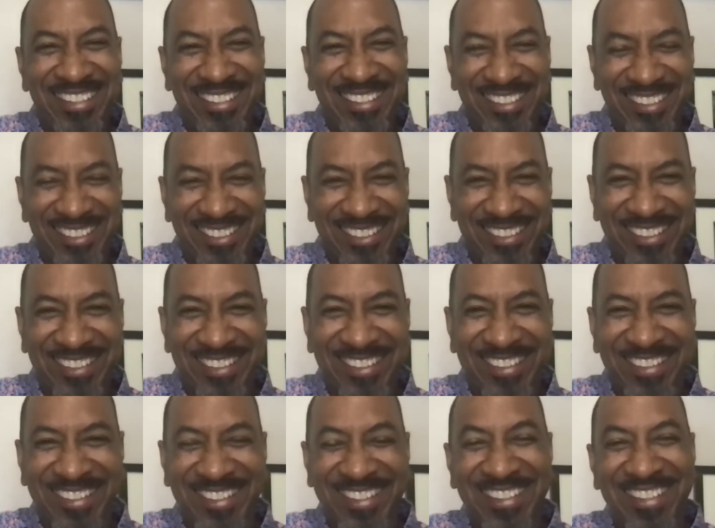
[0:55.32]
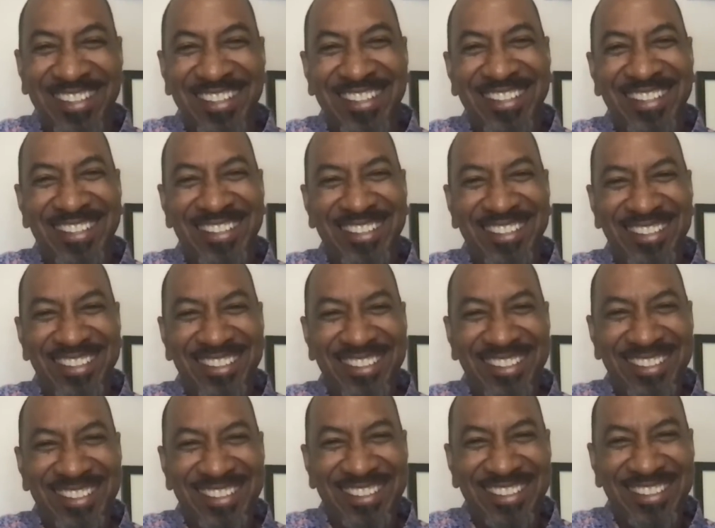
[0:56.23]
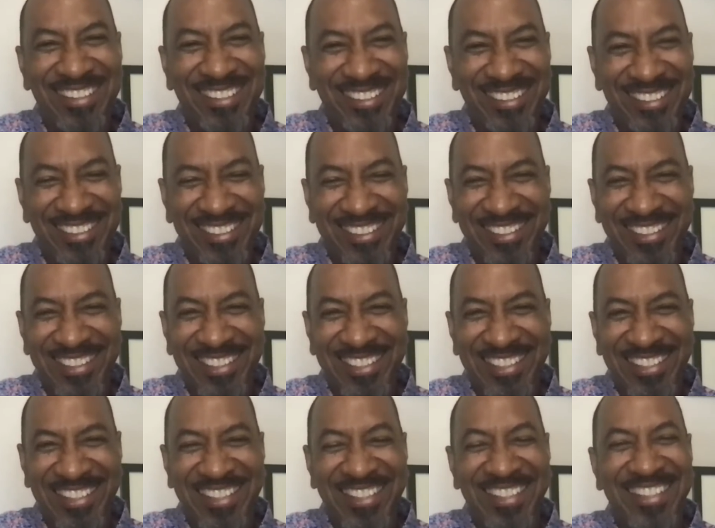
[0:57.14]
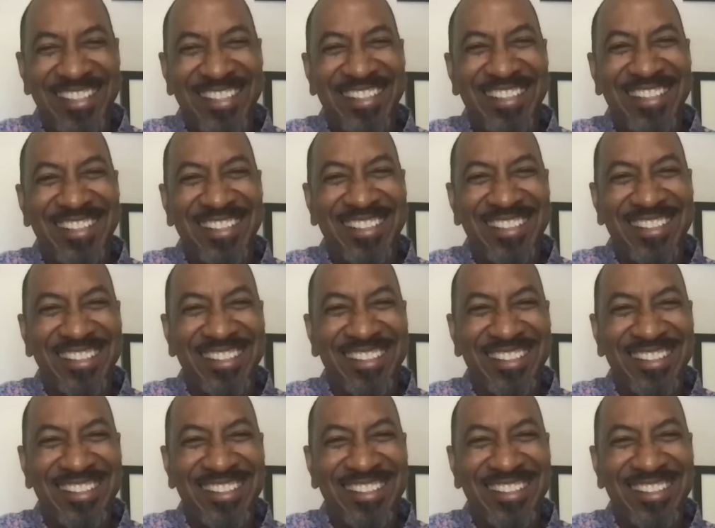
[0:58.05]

This person isn't speaking.